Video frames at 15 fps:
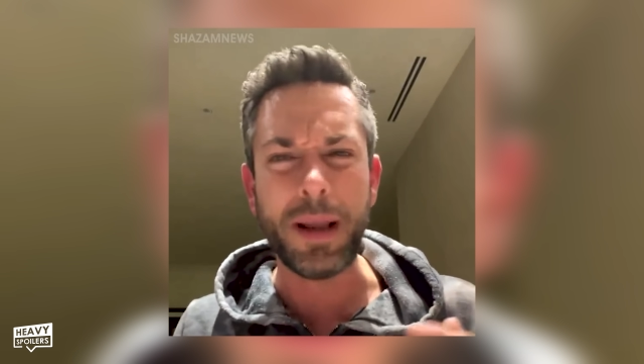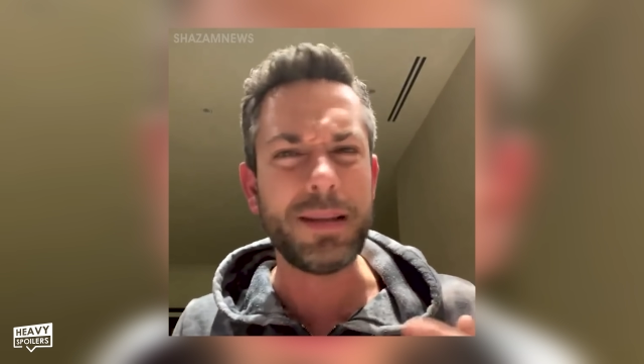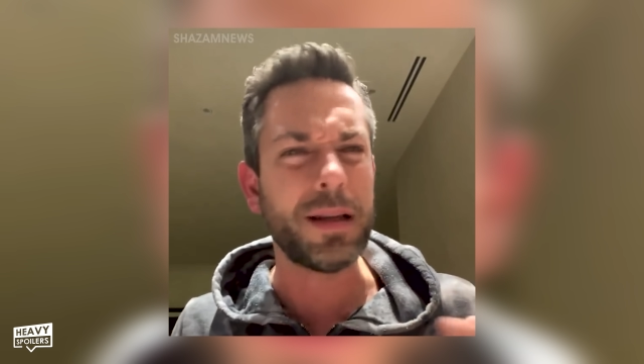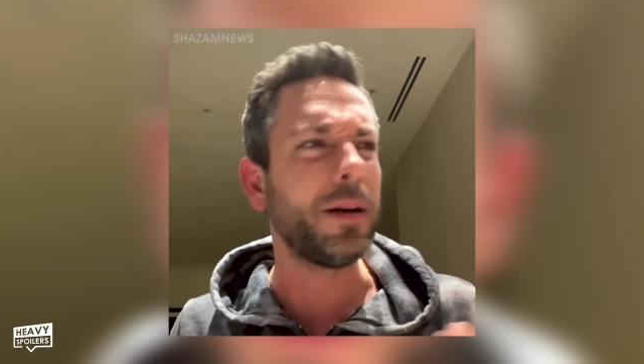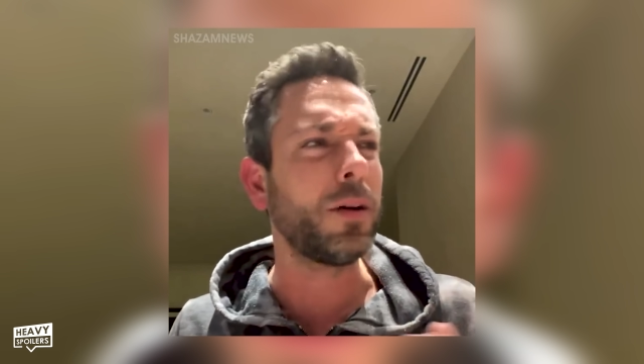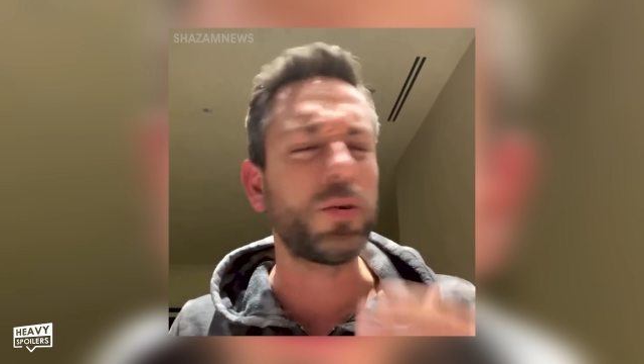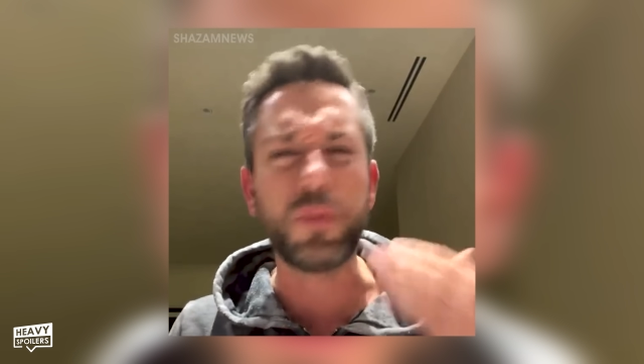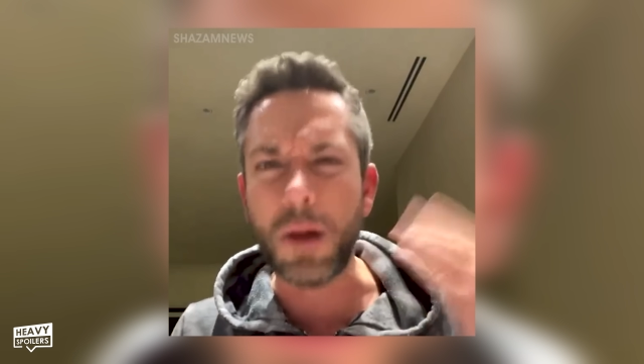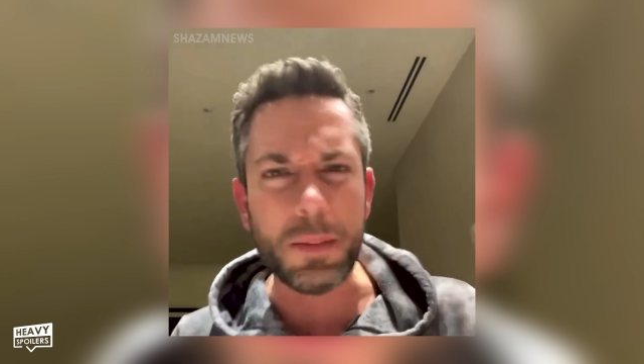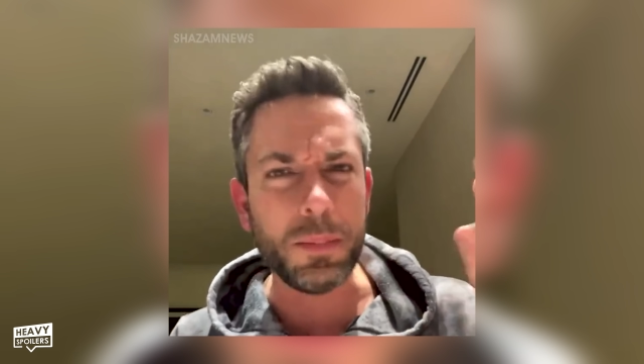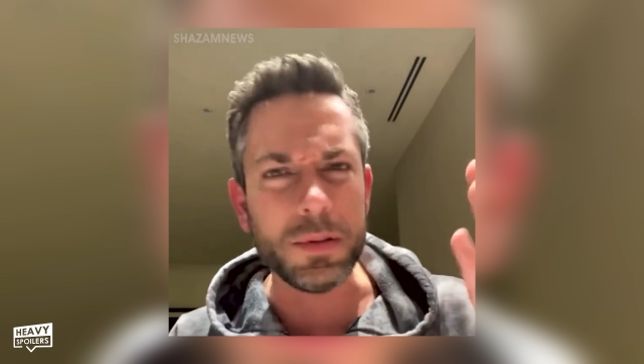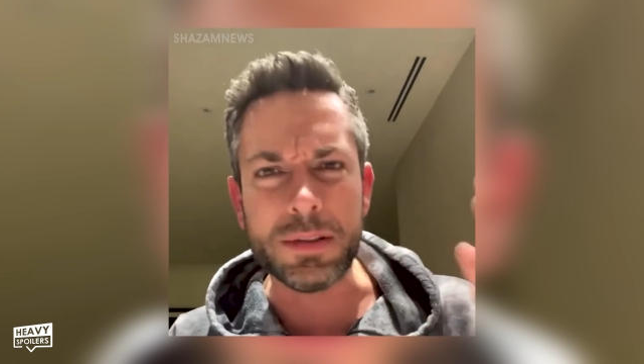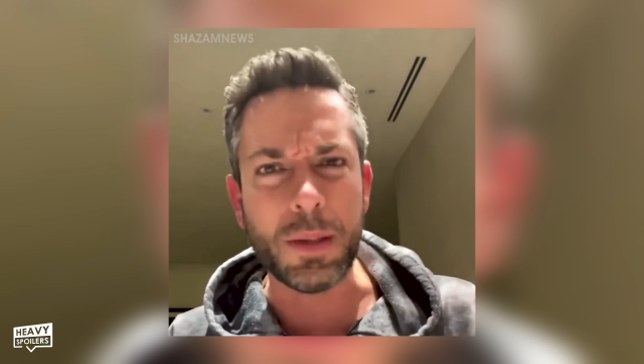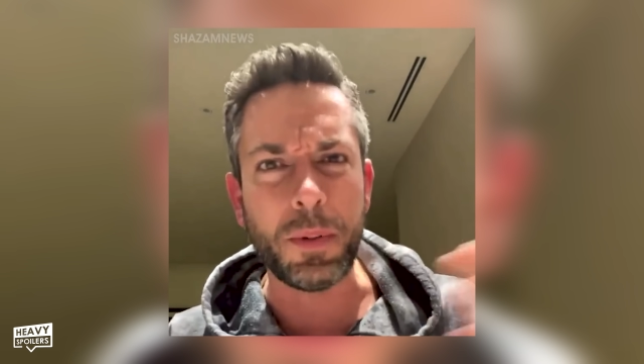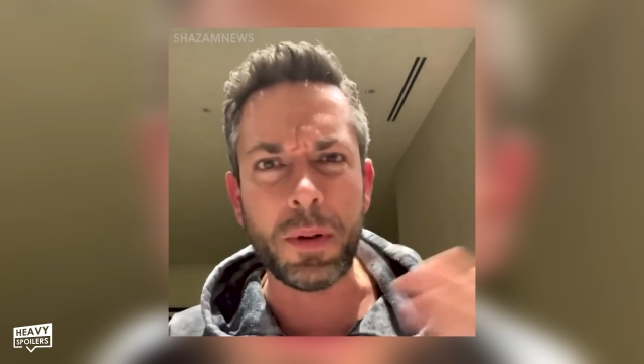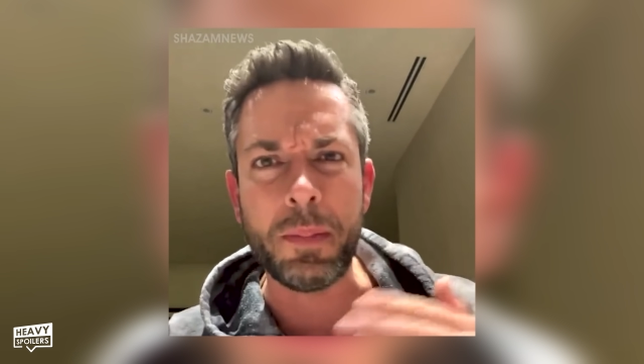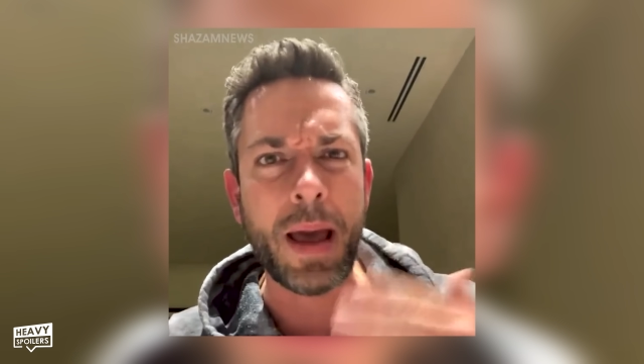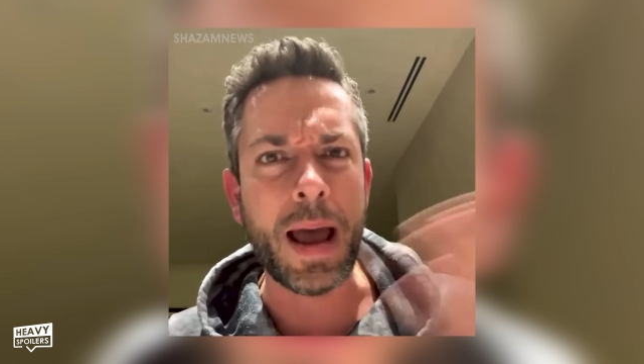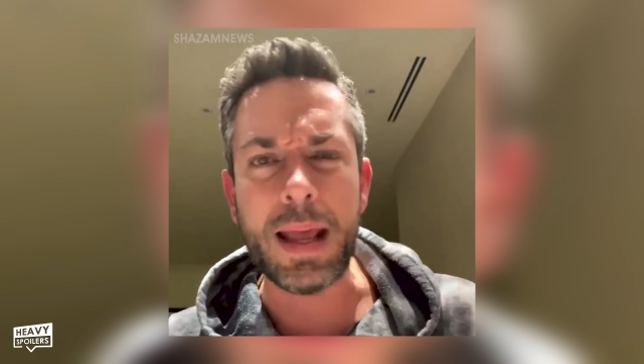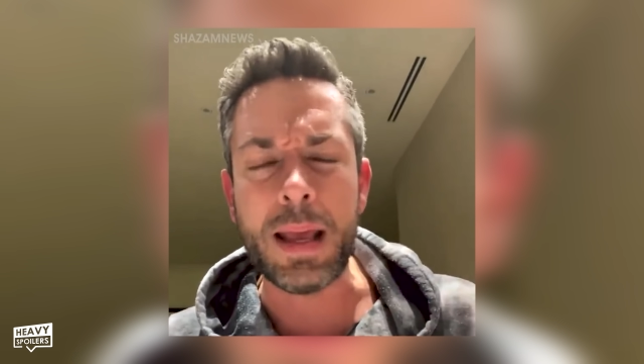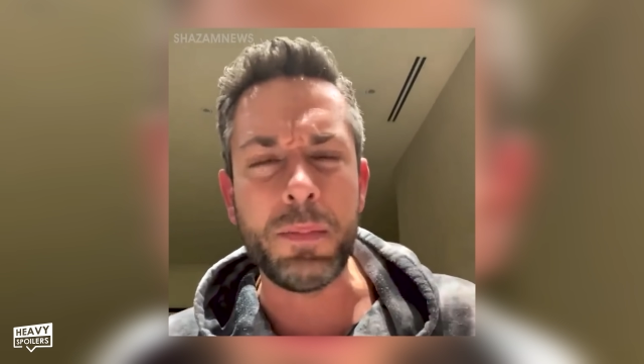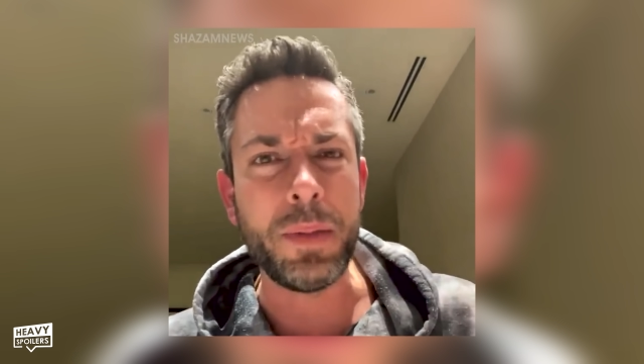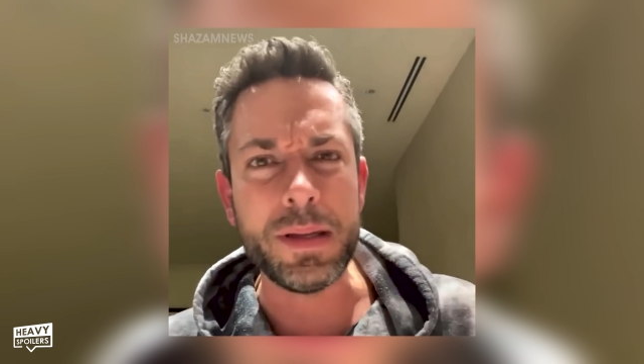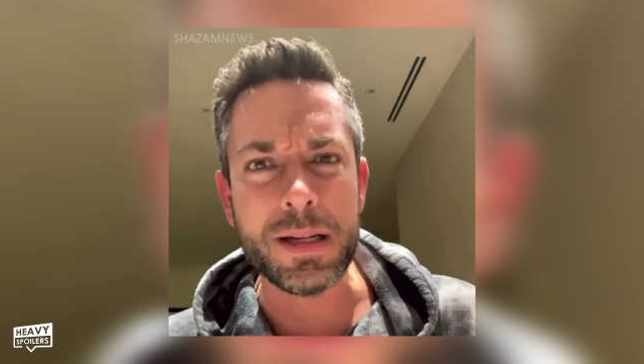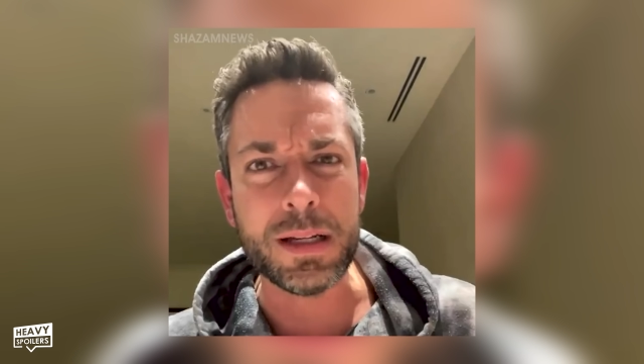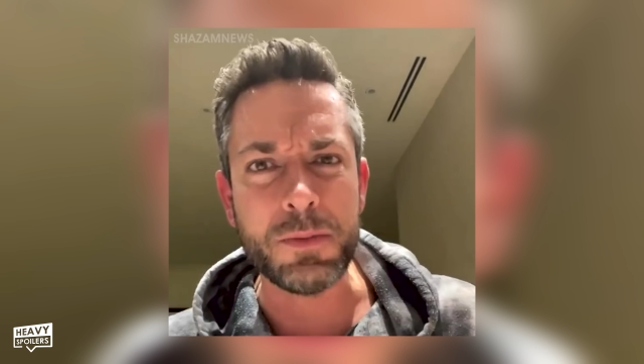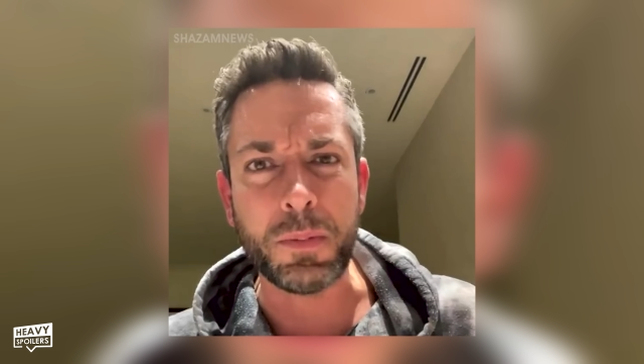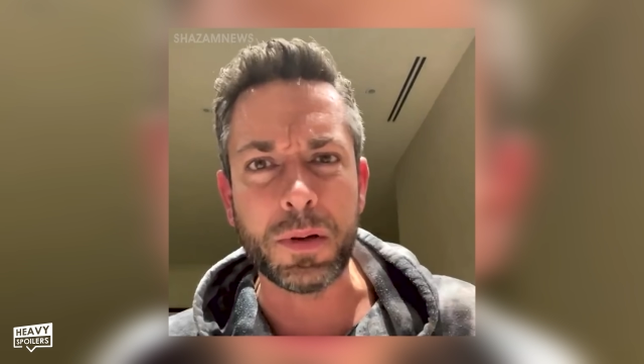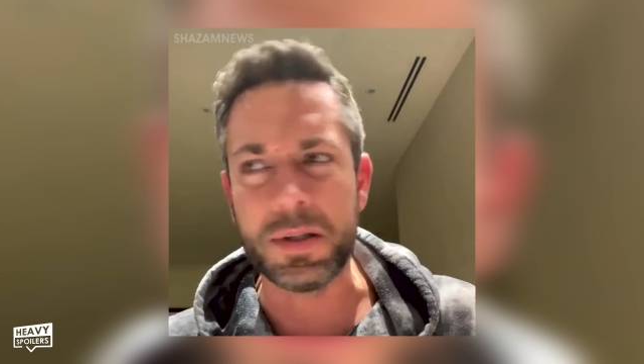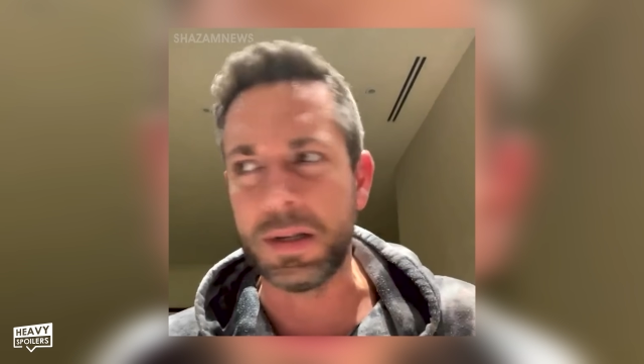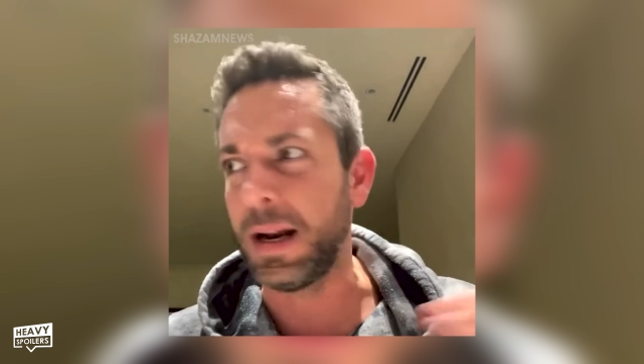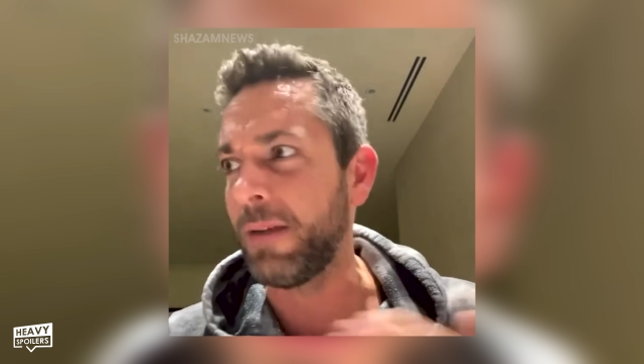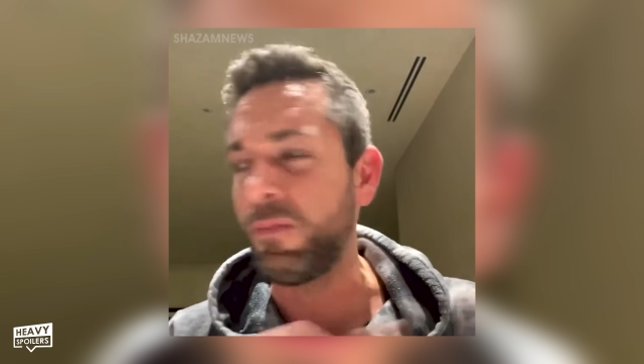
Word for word: he's an incredible diplomat and business person.